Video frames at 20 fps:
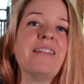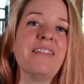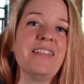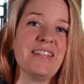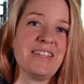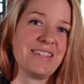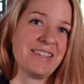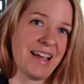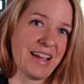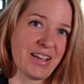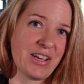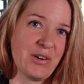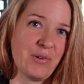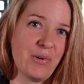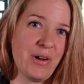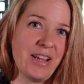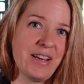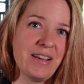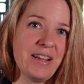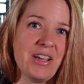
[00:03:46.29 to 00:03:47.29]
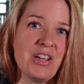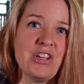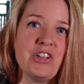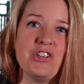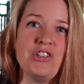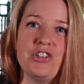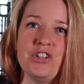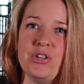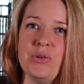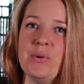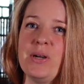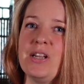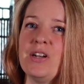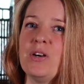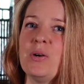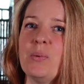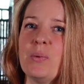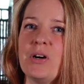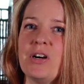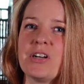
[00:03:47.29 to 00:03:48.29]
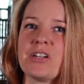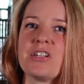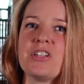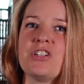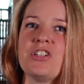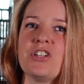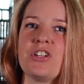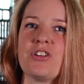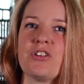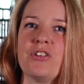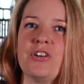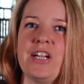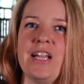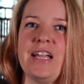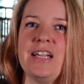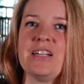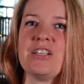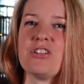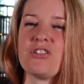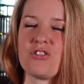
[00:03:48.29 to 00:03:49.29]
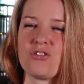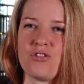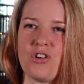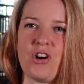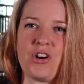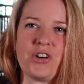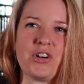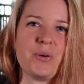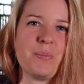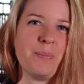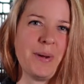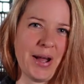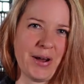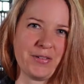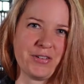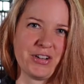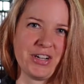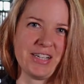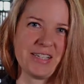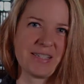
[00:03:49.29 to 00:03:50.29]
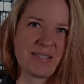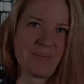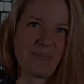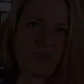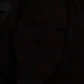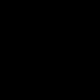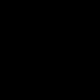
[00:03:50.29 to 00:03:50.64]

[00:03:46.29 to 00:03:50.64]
The second one, do inner work to create stronger boundaries.